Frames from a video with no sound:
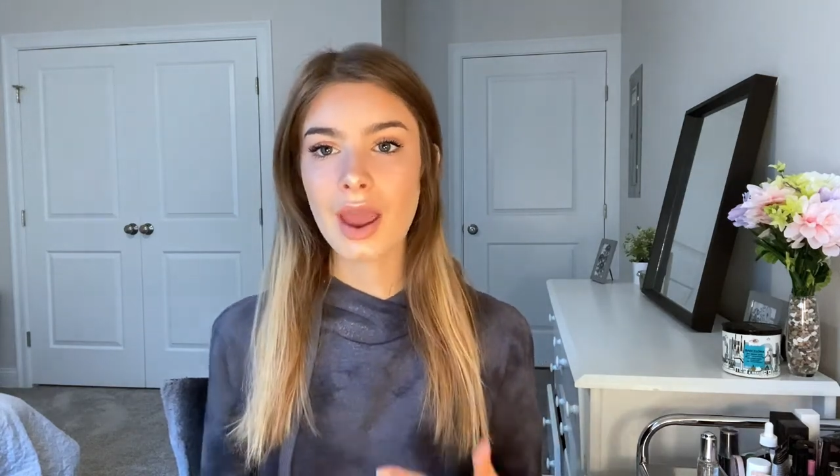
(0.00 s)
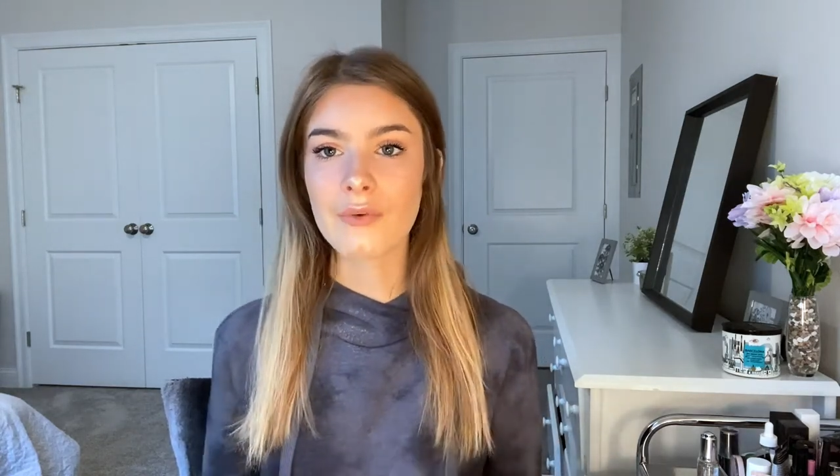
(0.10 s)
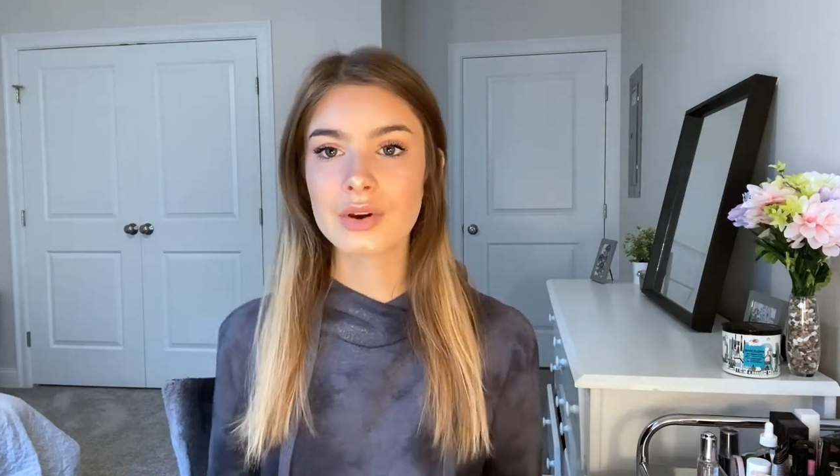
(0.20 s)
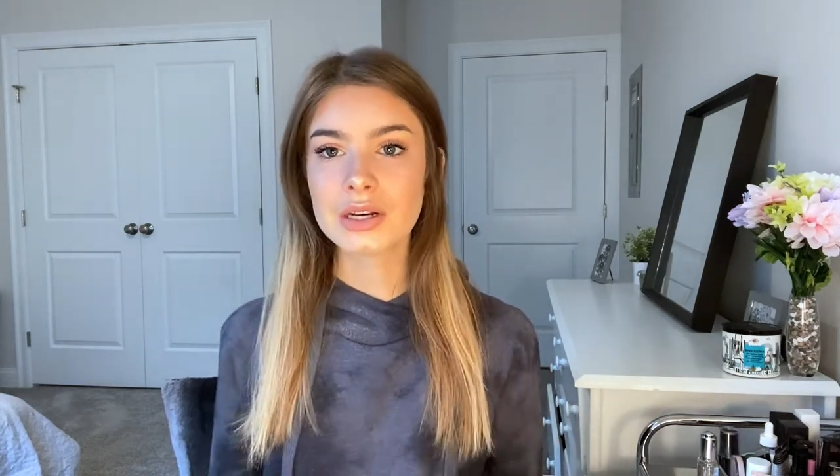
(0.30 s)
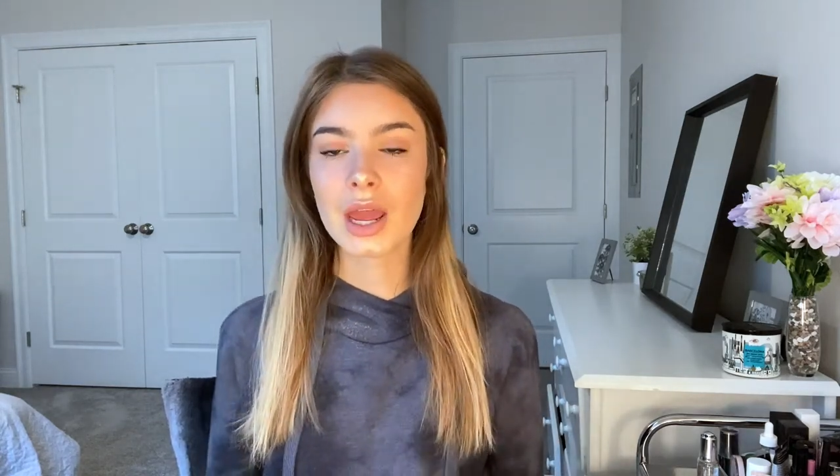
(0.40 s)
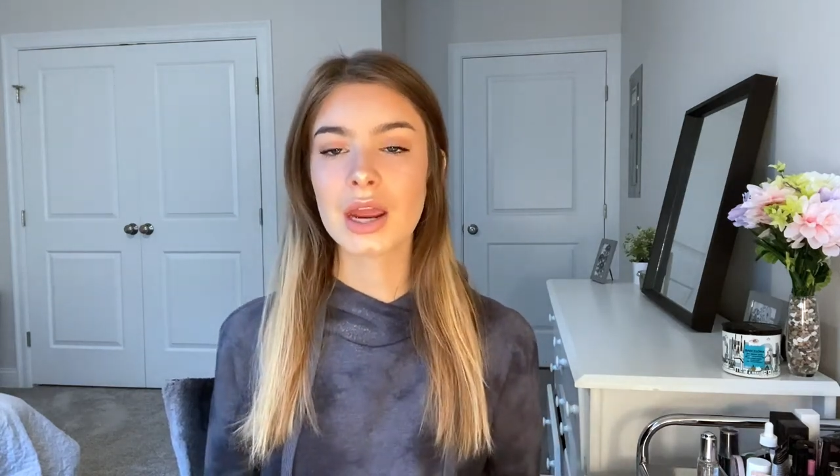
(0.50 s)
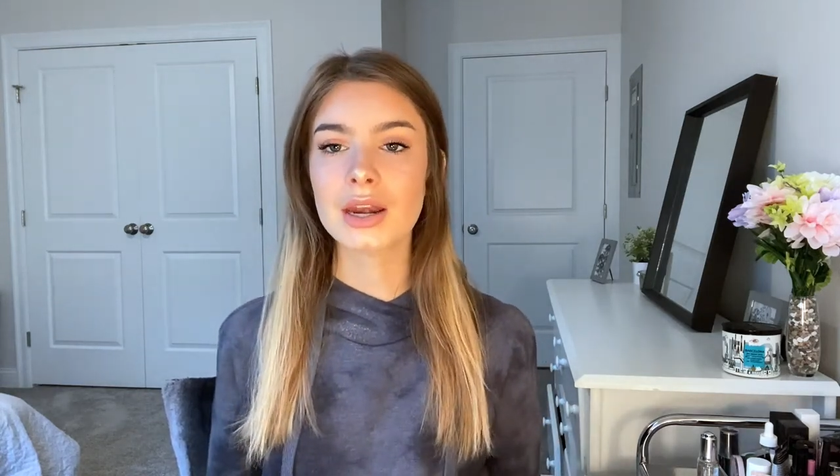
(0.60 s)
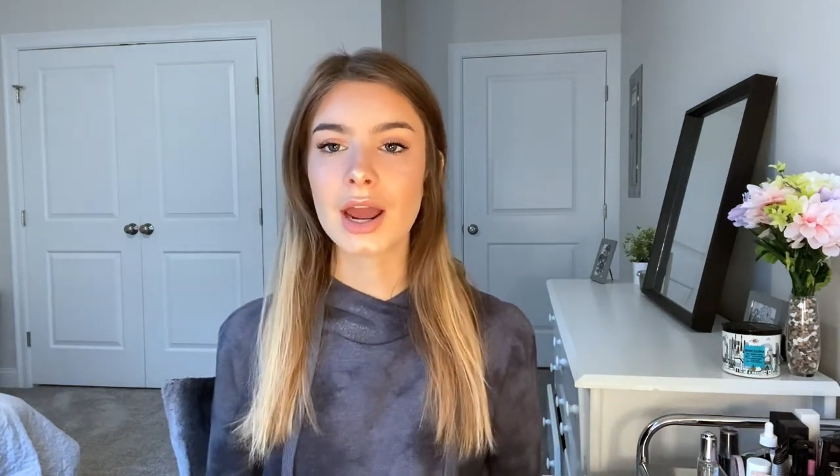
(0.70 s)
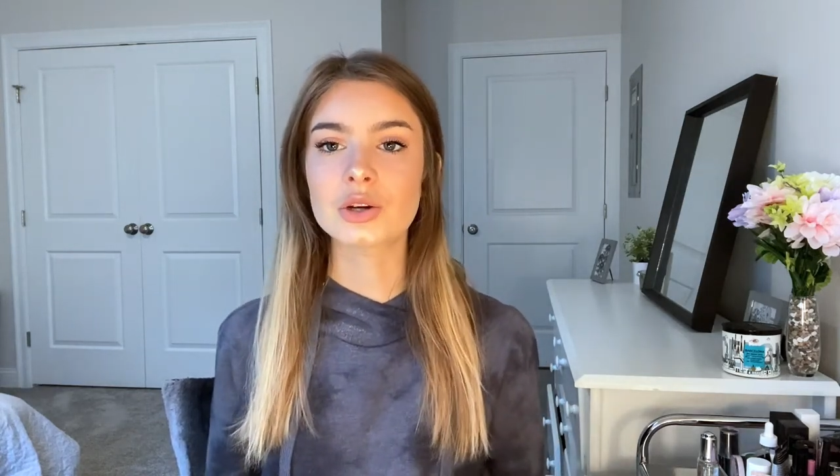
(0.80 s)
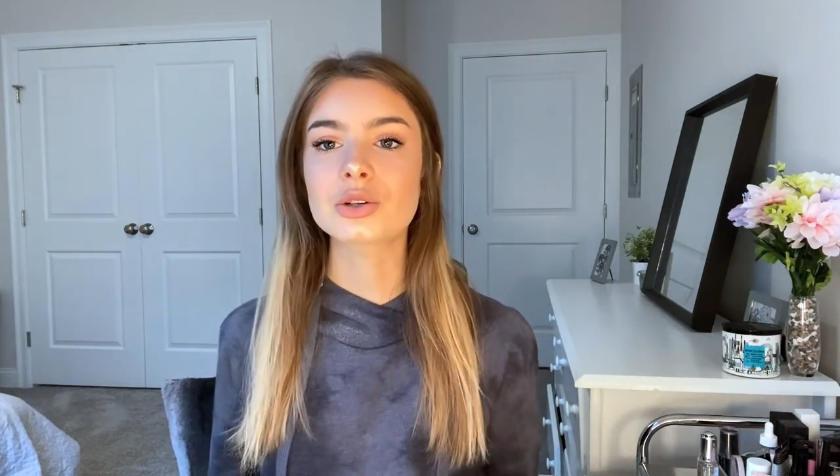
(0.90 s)
everyday,
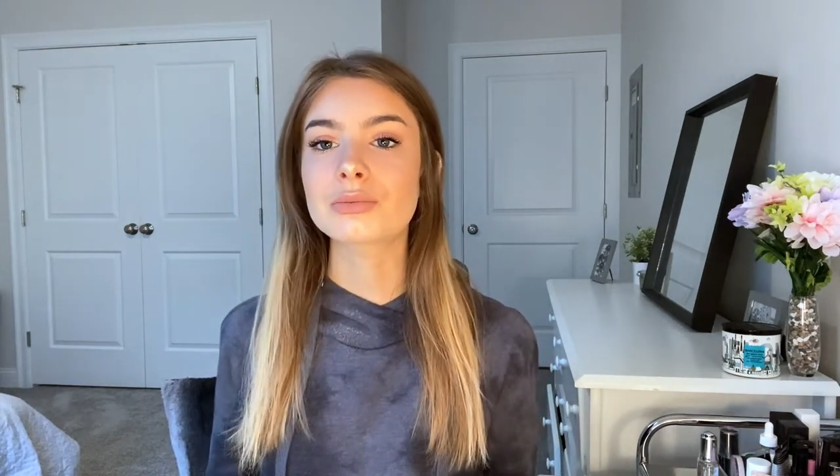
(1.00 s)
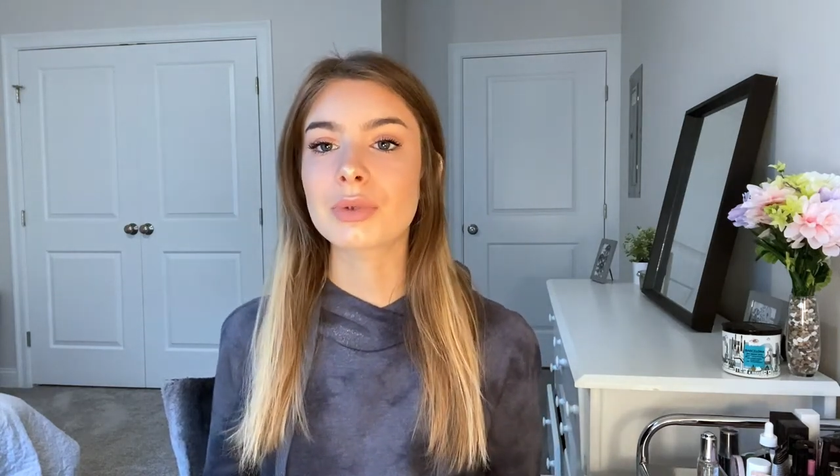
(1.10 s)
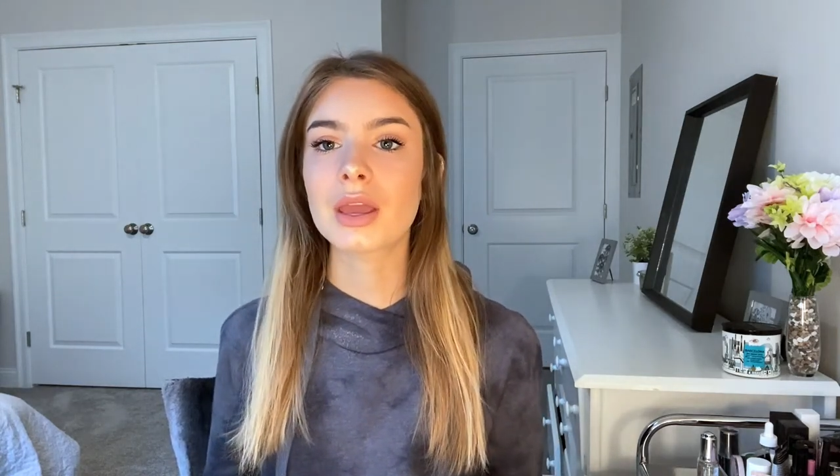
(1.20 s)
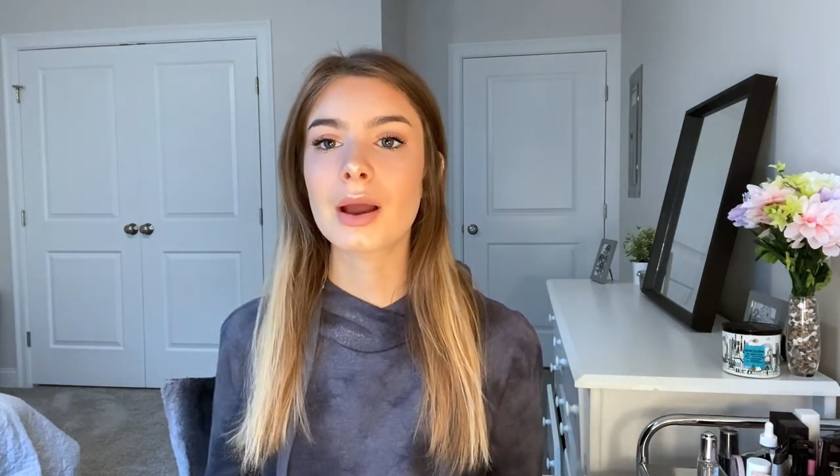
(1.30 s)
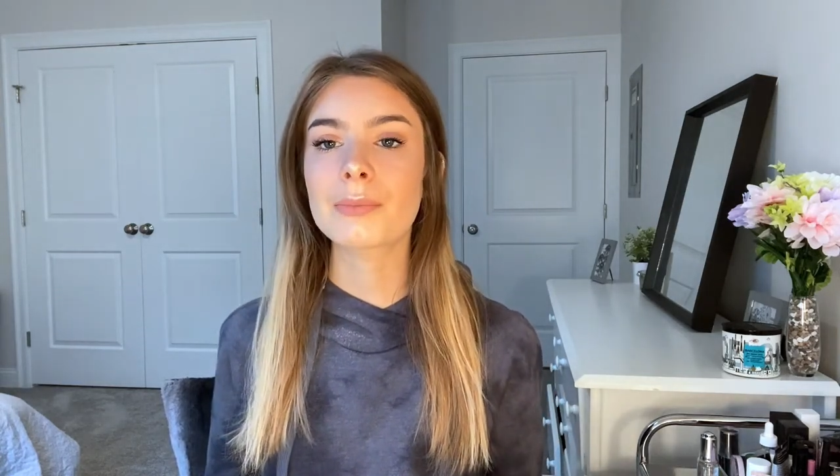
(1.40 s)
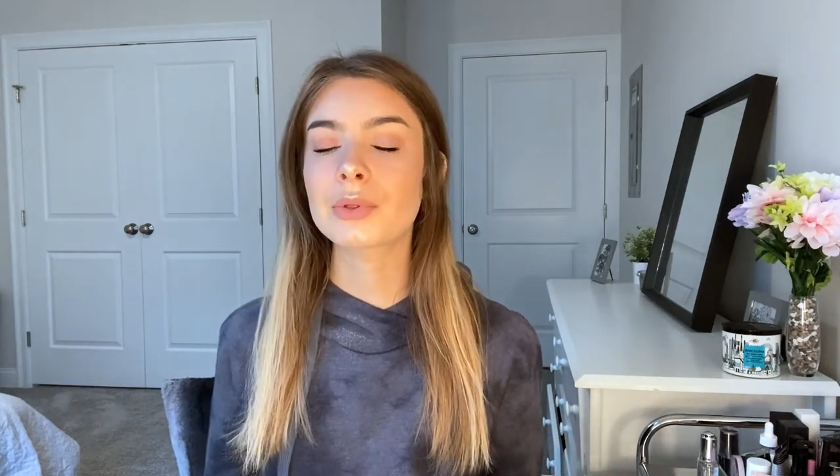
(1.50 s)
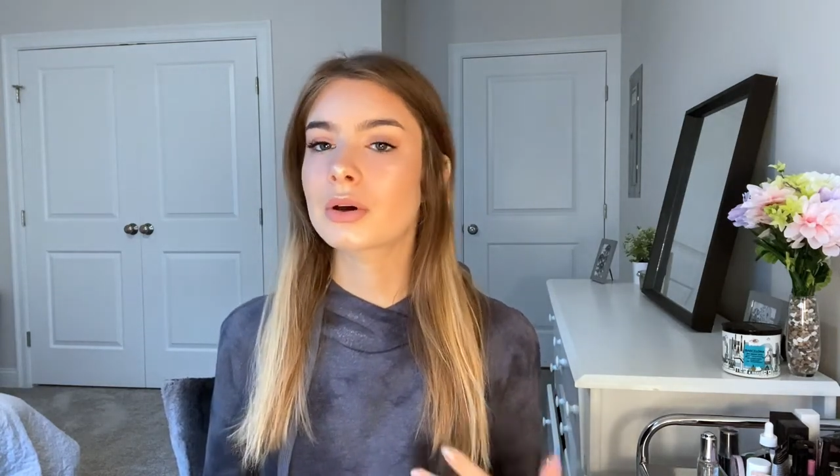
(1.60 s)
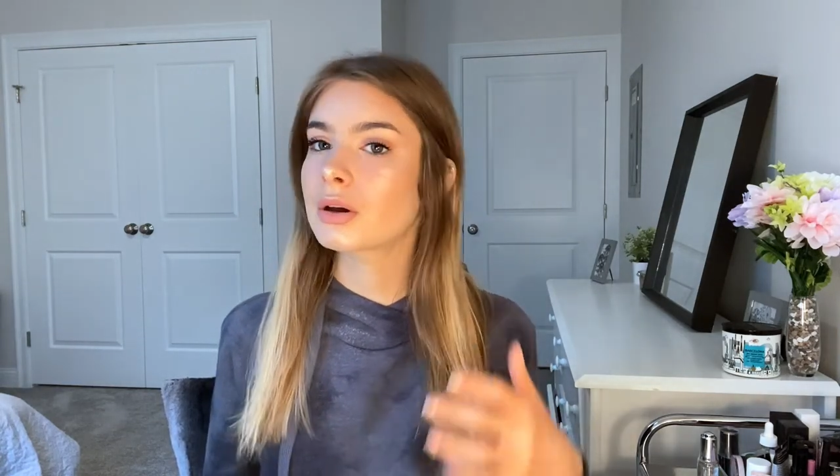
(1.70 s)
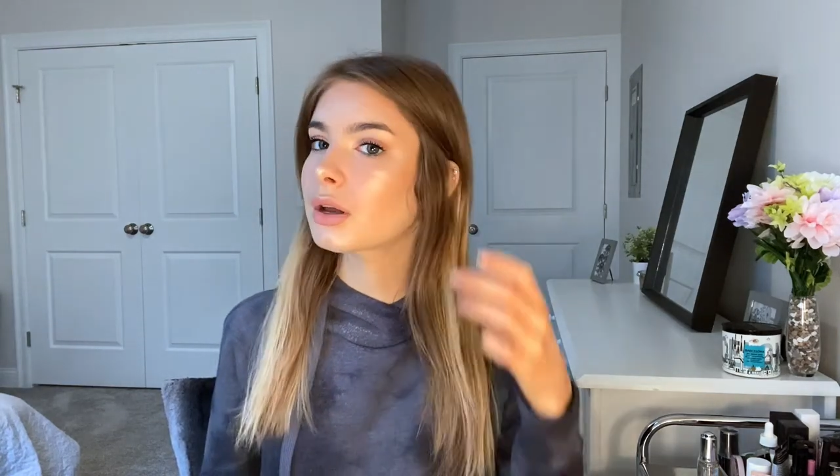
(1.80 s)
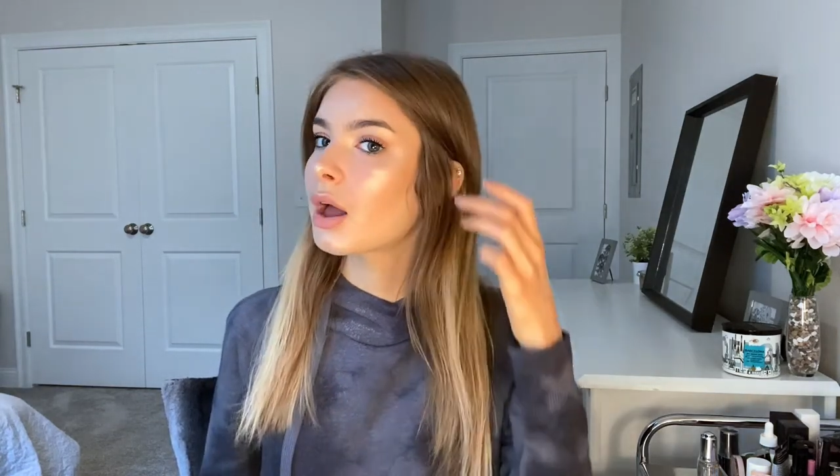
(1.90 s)
natural makeup
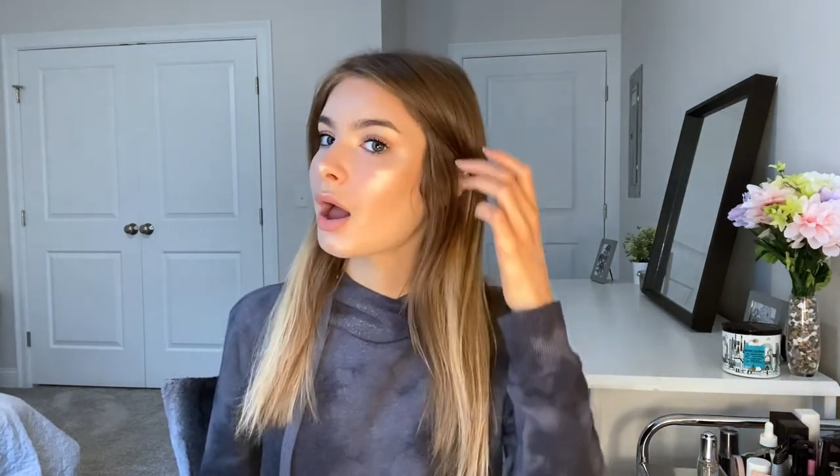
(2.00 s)
look.